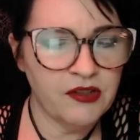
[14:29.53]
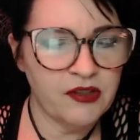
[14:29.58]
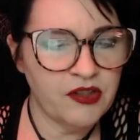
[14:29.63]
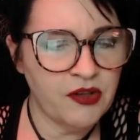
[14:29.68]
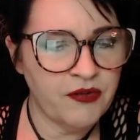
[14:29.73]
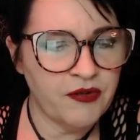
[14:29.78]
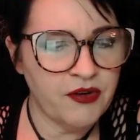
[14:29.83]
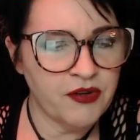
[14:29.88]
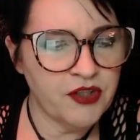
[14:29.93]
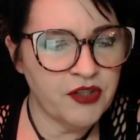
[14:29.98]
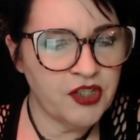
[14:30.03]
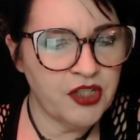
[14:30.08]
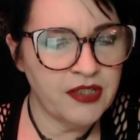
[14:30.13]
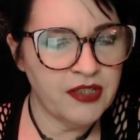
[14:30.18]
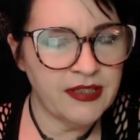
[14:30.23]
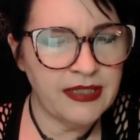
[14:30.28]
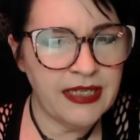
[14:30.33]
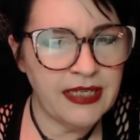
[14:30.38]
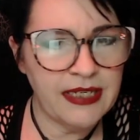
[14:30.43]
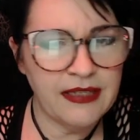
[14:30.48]
So there's
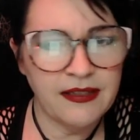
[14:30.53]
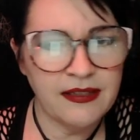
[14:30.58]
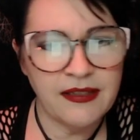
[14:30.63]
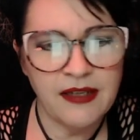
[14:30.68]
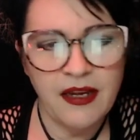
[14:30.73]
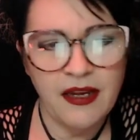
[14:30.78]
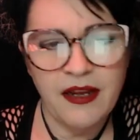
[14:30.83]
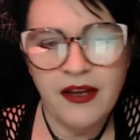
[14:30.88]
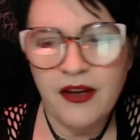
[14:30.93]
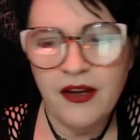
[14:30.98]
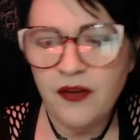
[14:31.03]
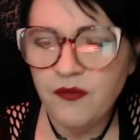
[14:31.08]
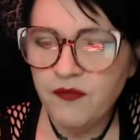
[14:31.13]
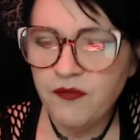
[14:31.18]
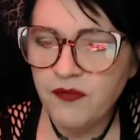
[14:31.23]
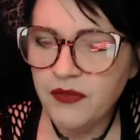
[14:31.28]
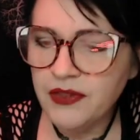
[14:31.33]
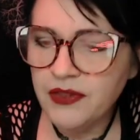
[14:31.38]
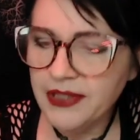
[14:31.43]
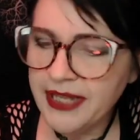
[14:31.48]
just these
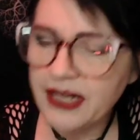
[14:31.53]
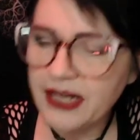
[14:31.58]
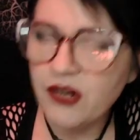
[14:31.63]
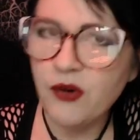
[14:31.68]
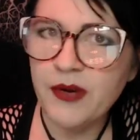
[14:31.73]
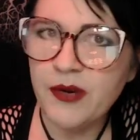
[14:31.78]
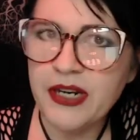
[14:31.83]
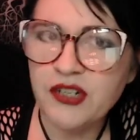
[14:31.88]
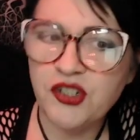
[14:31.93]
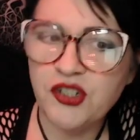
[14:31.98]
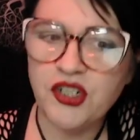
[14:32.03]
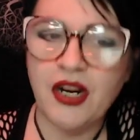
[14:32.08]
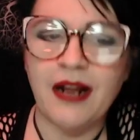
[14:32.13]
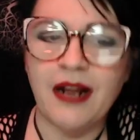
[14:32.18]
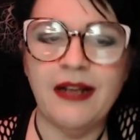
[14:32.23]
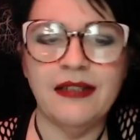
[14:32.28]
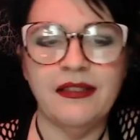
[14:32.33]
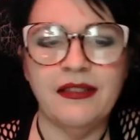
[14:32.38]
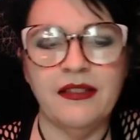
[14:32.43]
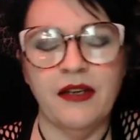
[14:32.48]
lingering
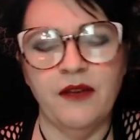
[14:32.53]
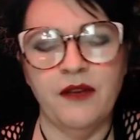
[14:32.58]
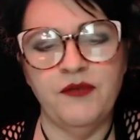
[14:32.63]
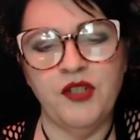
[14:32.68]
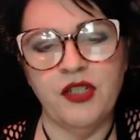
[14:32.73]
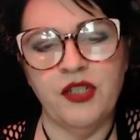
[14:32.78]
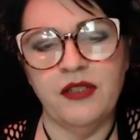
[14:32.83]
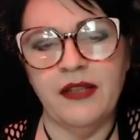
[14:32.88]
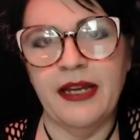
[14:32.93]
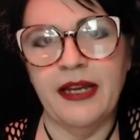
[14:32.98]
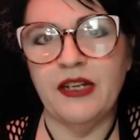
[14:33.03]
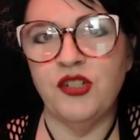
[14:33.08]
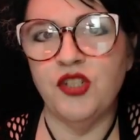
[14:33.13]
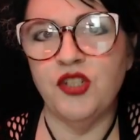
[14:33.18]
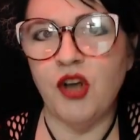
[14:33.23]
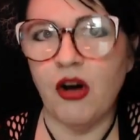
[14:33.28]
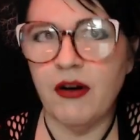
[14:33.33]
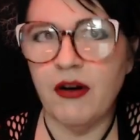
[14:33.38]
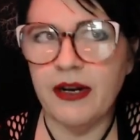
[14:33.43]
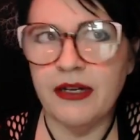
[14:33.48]
shots of just, like,
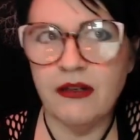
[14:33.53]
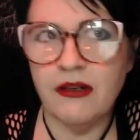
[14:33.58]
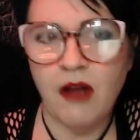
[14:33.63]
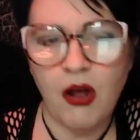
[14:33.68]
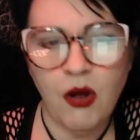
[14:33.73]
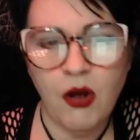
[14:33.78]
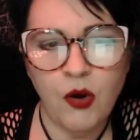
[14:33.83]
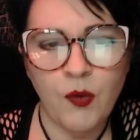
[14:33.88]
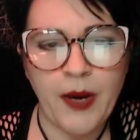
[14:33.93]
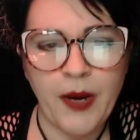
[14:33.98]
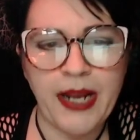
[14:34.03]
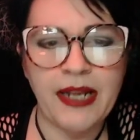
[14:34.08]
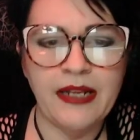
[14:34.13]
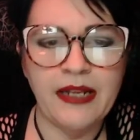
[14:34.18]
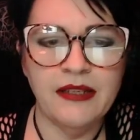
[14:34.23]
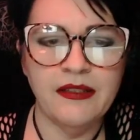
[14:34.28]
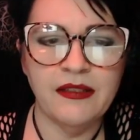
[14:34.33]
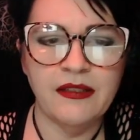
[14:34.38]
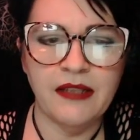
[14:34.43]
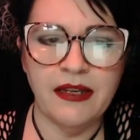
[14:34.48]
darkened
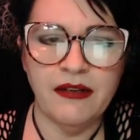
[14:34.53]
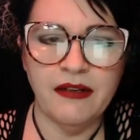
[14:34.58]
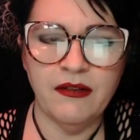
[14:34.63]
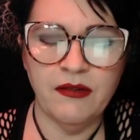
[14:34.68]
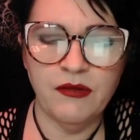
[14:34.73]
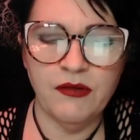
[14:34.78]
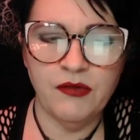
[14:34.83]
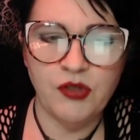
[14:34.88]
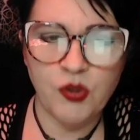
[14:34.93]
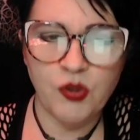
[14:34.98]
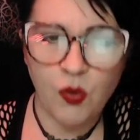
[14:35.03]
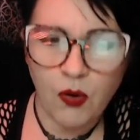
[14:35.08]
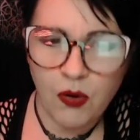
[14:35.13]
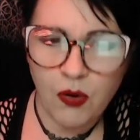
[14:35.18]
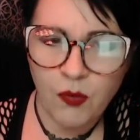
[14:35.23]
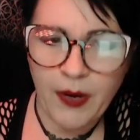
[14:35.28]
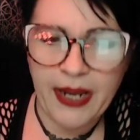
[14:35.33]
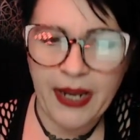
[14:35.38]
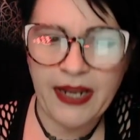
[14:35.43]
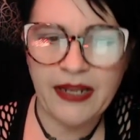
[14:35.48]
hallways and
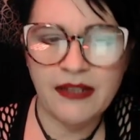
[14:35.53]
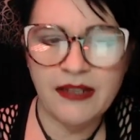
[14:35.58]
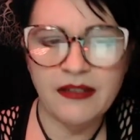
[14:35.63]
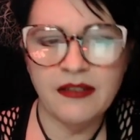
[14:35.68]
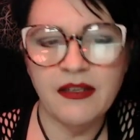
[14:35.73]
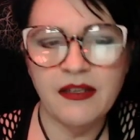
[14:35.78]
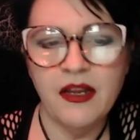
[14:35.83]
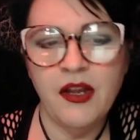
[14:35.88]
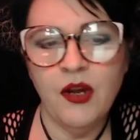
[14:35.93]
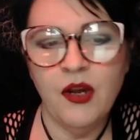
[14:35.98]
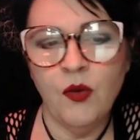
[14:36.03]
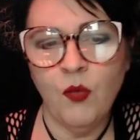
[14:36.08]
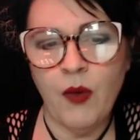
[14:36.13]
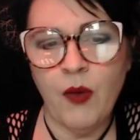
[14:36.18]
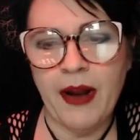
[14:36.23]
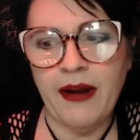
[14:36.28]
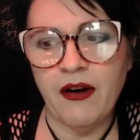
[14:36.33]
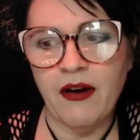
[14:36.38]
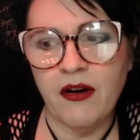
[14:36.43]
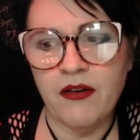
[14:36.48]
doorways
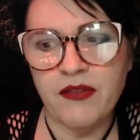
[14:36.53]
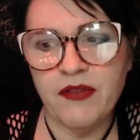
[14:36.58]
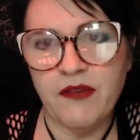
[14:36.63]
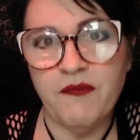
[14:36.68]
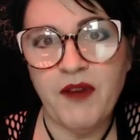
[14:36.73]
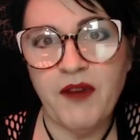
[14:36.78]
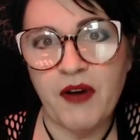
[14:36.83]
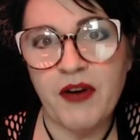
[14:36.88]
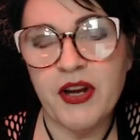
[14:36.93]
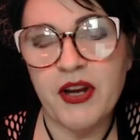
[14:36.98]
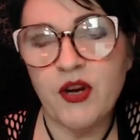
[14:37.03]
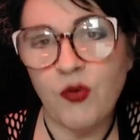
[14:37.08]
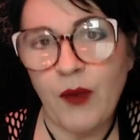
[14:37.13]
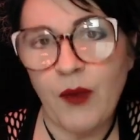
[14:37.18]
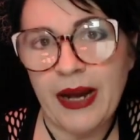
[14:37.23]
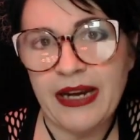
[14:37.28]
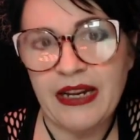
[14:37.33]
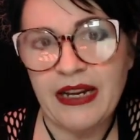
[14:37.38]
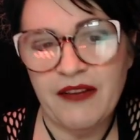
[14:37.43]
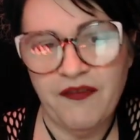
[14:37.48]
where the very
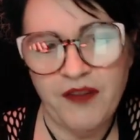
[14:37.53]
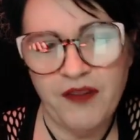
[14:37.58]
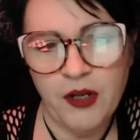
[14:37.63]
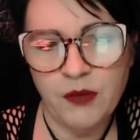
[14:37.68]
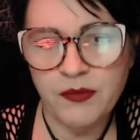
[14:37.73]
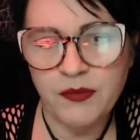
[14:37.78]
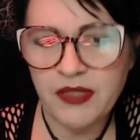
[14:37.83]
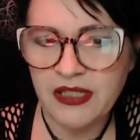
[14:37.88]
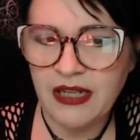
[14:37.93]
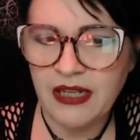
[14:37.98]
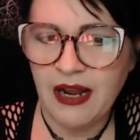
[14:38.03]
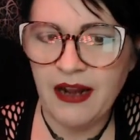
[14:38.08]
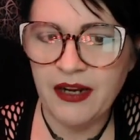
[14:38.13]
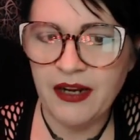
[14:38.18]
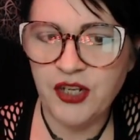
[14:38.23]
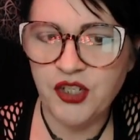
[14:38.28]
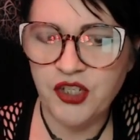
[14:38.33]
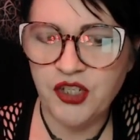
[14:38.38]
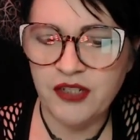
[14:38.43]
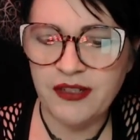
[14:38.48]
grainy film
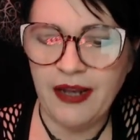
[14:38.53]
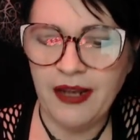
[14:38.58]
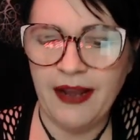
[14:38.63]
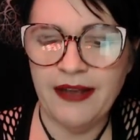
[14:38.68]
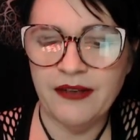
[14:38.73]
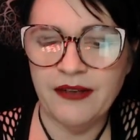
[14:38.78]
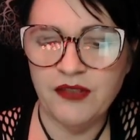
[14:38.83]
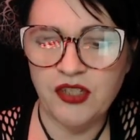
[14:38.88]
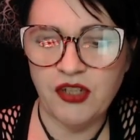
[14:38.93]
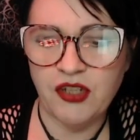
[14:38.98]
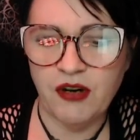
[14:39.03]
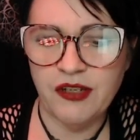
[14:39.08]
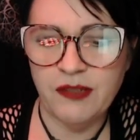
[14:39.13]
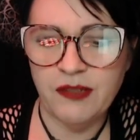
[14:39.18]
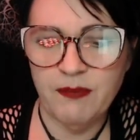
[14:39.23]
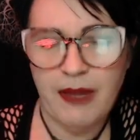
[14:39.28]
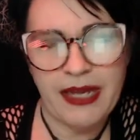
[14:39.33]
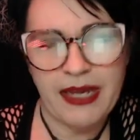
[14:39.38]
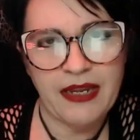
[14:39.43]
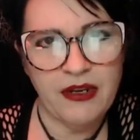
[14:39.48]
stock just kind of starts
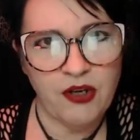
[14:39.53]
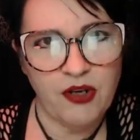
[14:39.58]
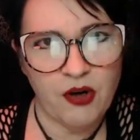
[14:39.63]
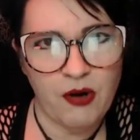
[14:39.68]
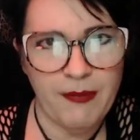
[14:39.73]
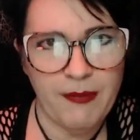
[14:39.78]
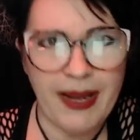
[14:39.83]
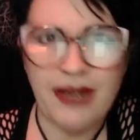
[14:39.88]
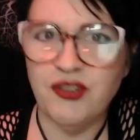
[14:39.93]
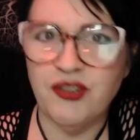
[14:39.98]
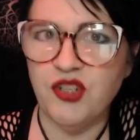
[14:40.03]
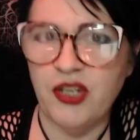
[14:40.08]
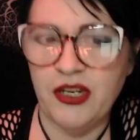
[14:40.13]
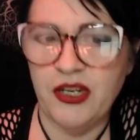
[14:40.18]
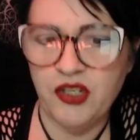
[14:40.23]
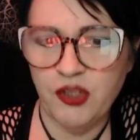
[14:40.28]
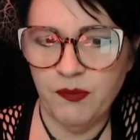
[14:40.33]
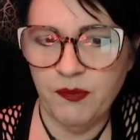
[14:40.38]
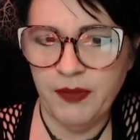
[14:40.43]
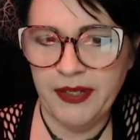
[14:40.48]
making your
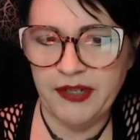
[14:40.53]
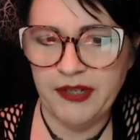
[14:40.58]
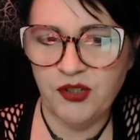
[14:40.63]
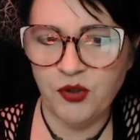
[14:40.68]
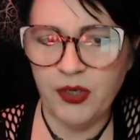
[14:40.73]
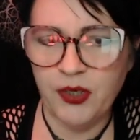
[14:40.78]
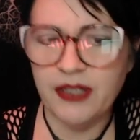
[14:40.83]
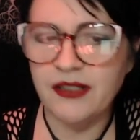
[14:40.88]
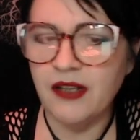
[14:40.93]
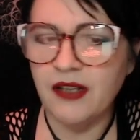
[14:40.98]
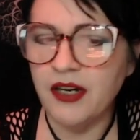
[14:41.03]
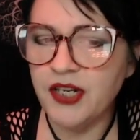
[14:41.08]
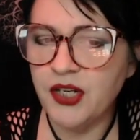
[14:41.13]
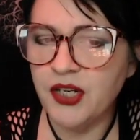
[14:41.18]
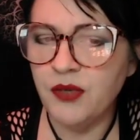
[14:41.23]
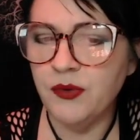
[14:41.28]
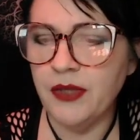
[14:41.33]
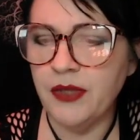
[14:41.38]
imagination play tricks on you.